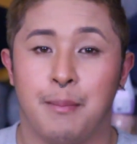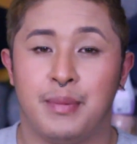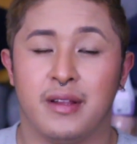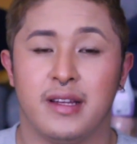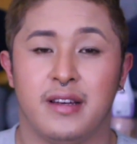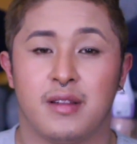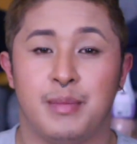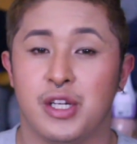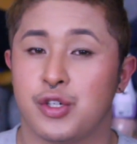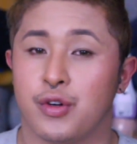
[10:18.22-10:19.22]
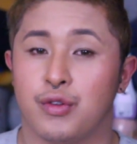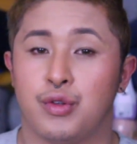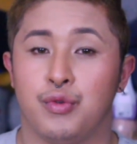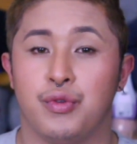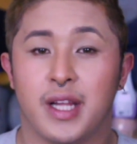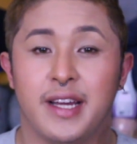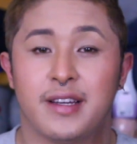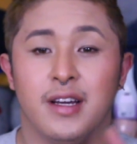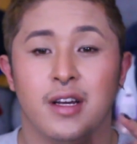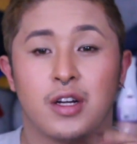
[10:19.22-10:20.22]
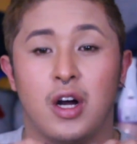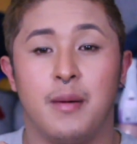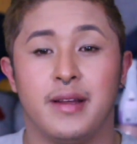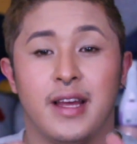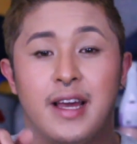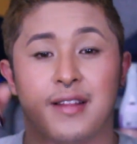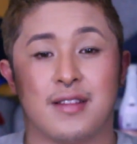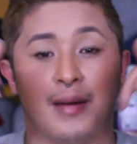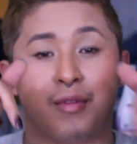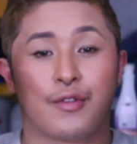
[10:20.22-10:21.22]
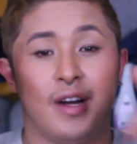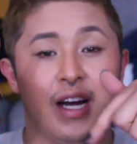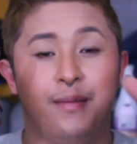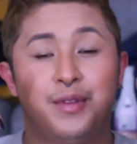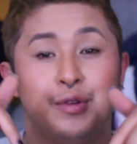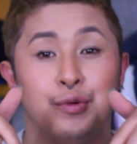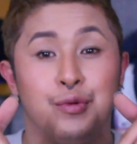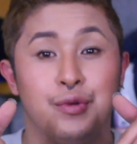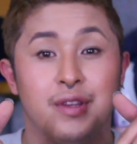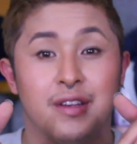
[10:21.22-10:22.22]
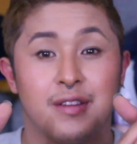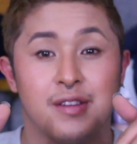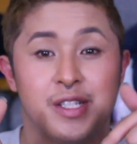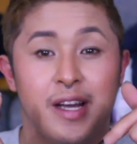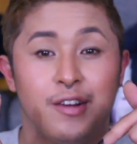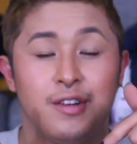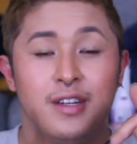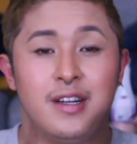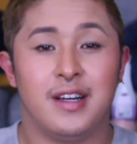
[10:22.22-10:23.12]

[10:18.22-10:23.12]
Please be sure to like, comment, and subscribe to this channel.